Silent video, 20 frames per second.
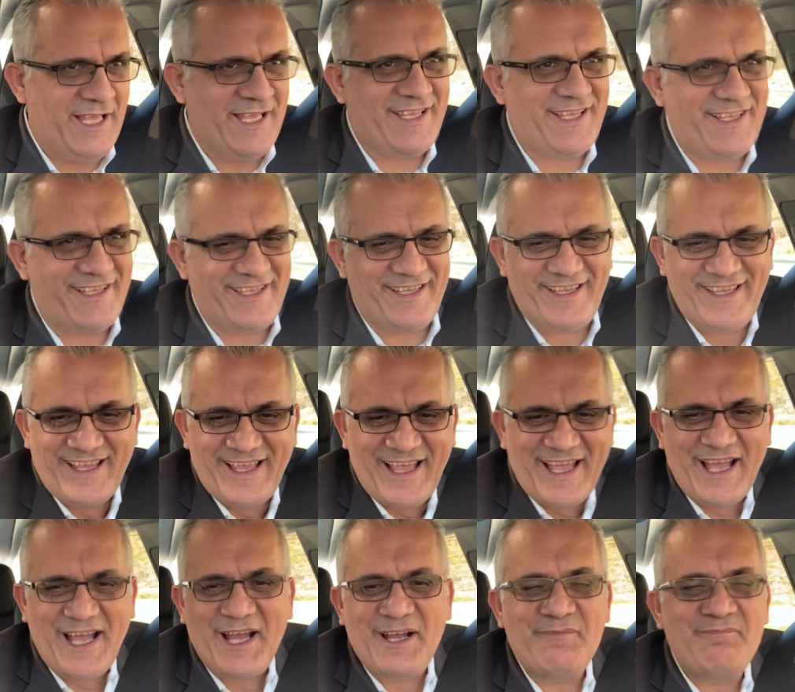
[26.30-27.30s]

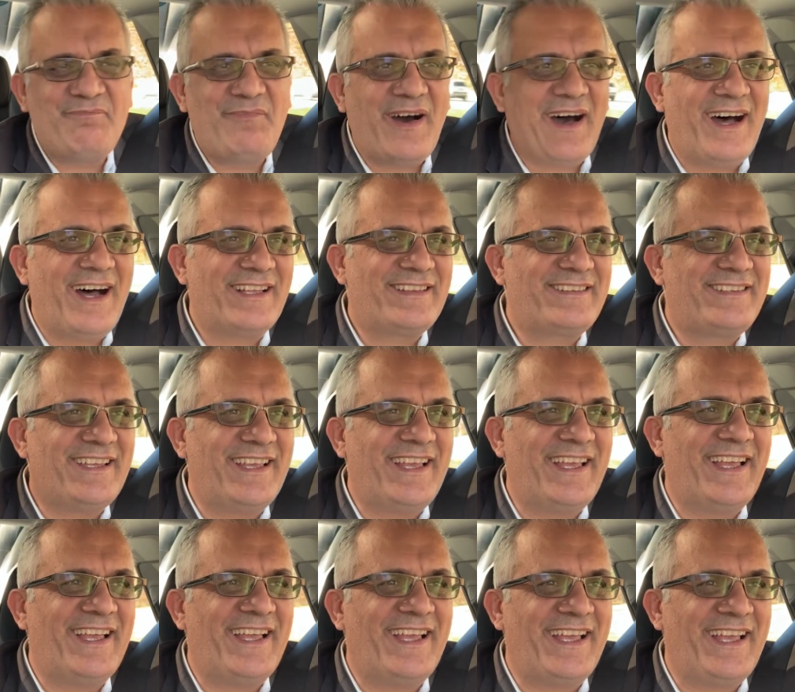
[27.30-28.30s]
and
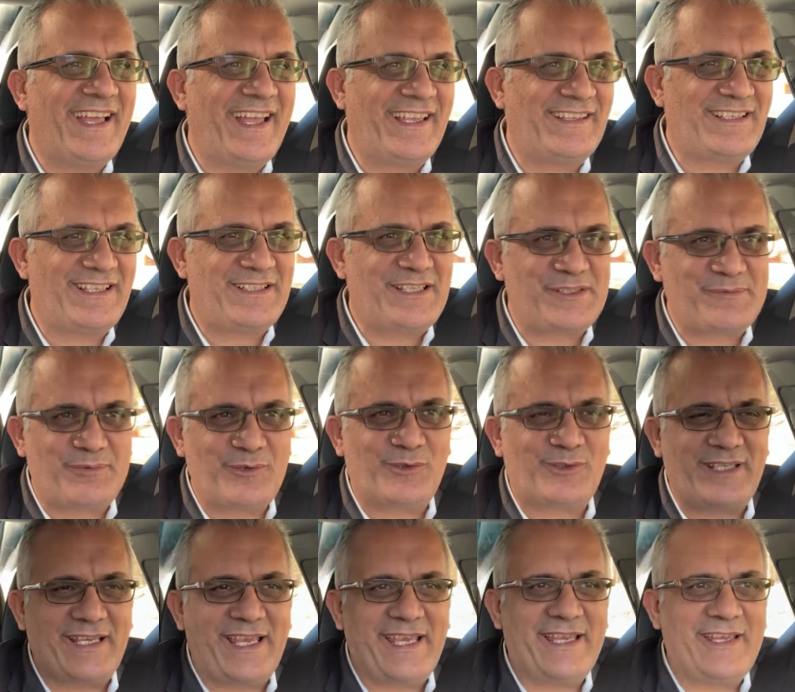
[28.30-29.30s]
the
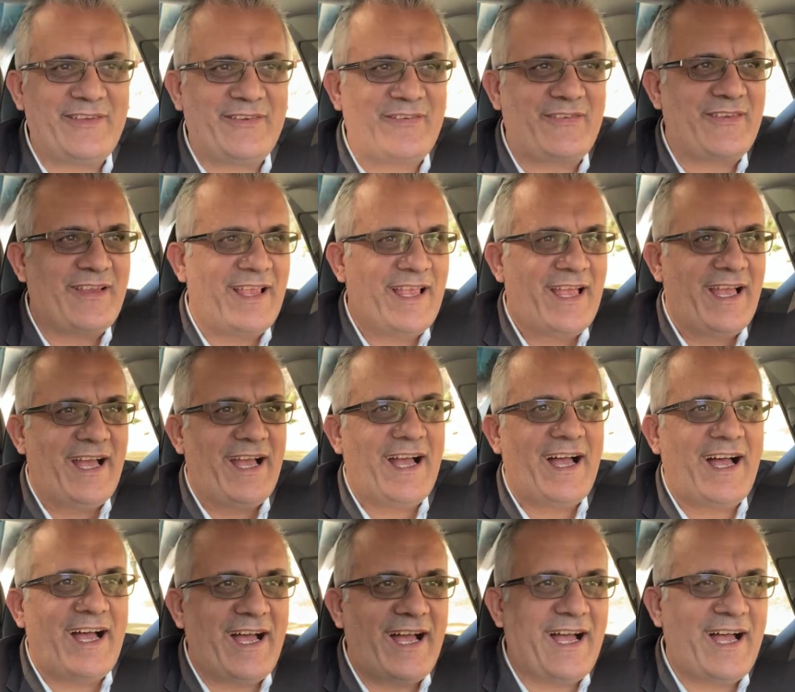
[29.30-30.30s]
dispute is
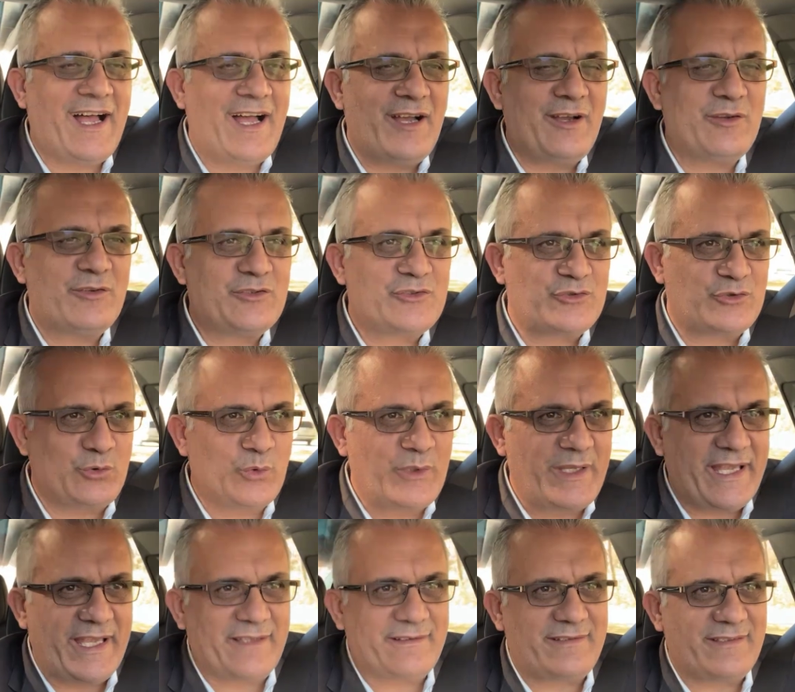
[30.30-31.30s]
to
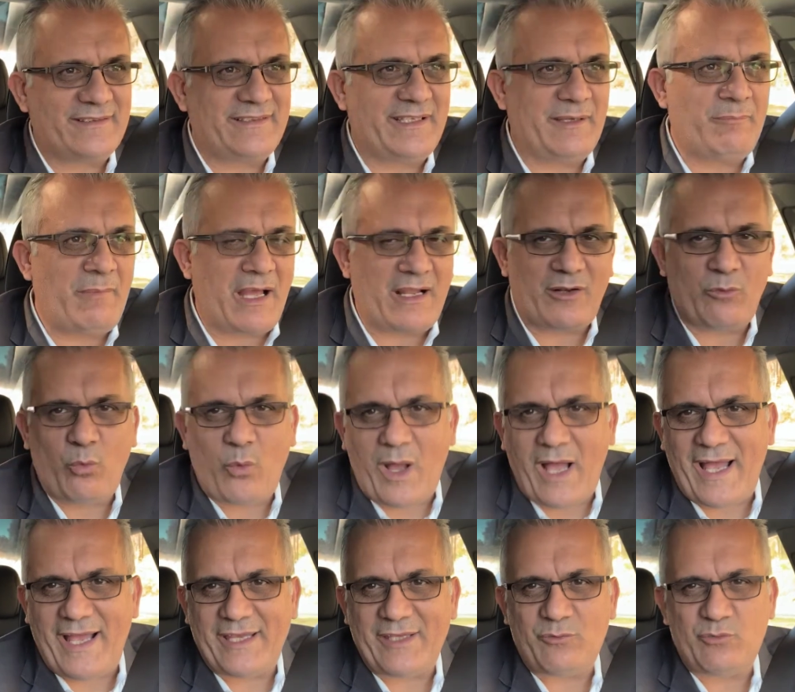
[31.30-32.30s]
get the Model
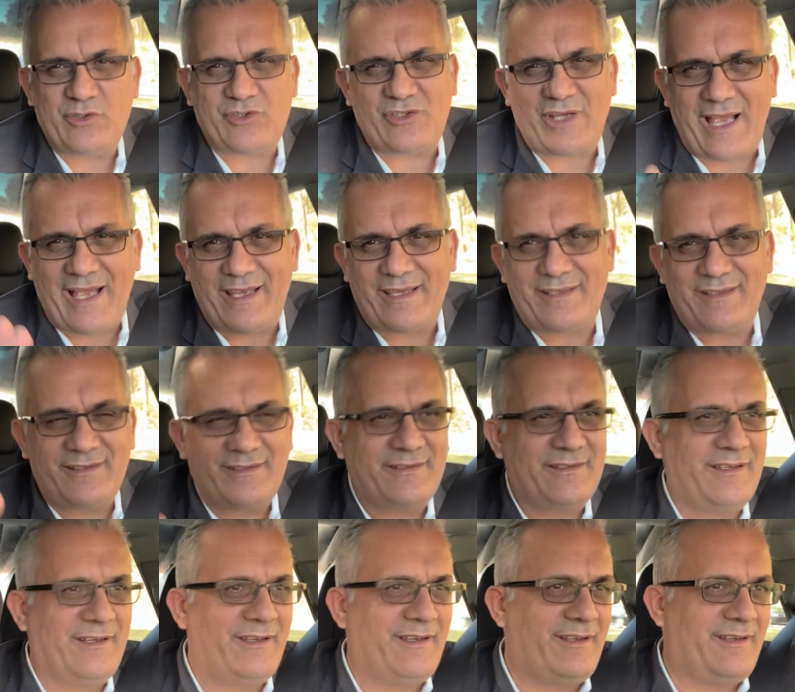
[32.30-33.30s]
Y, which I
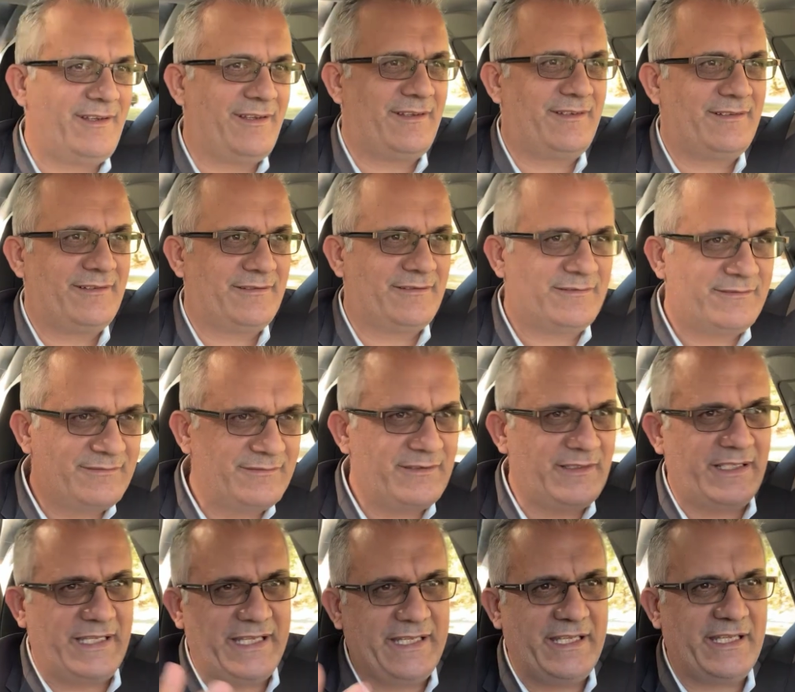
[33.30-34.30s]

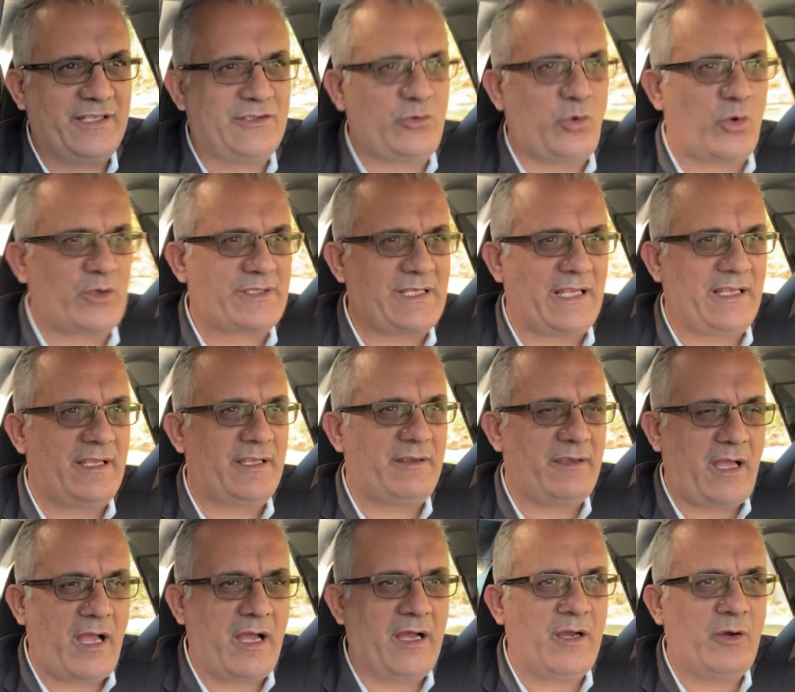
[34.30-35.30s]
leaning towards
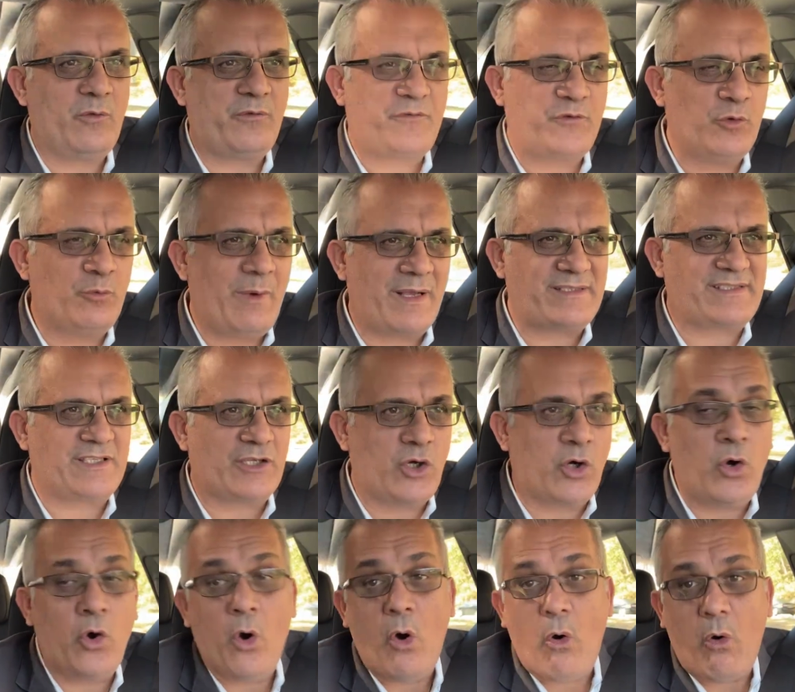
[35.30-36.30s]
a few months
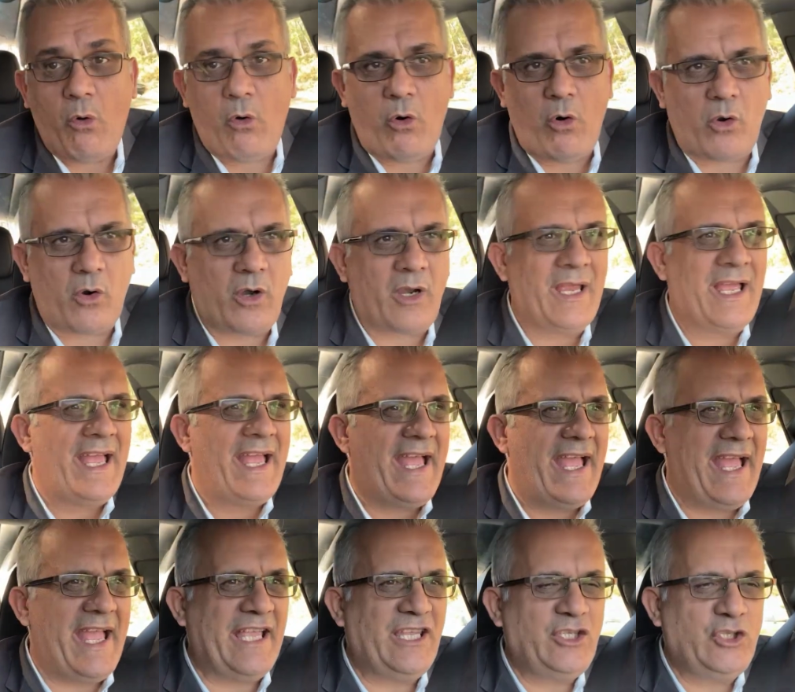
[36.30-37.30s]
ago, or
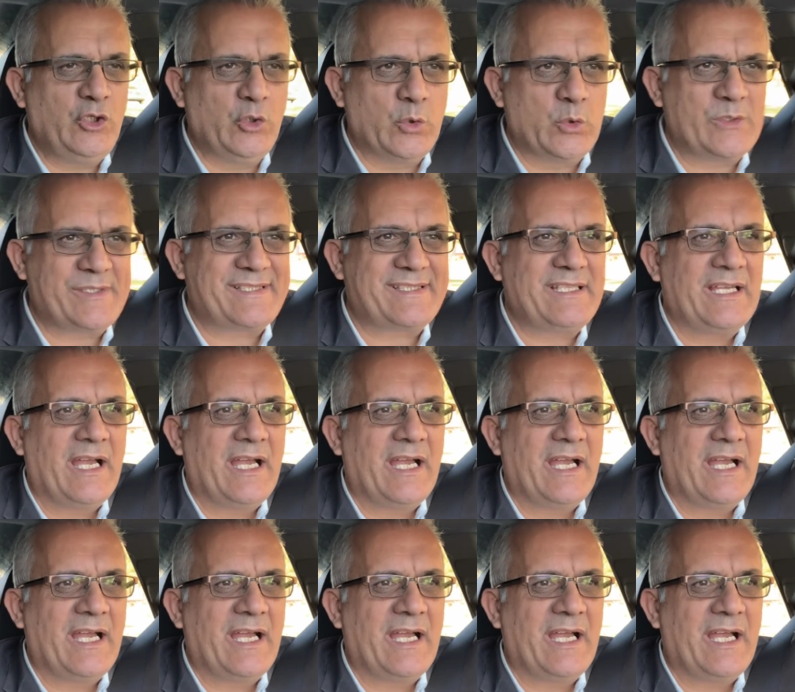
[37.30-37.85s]
a used